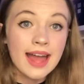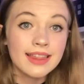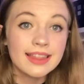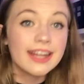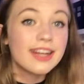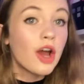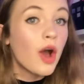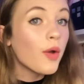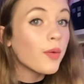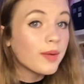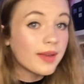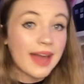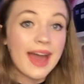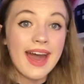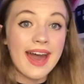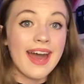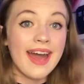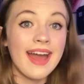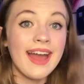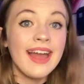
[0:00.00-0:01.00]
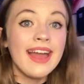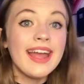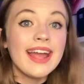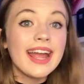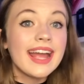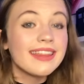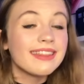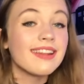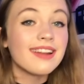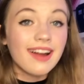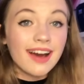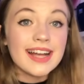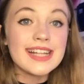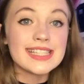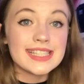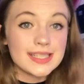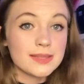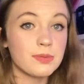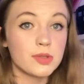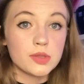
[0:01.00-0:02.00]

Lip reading: They don't care in the nicest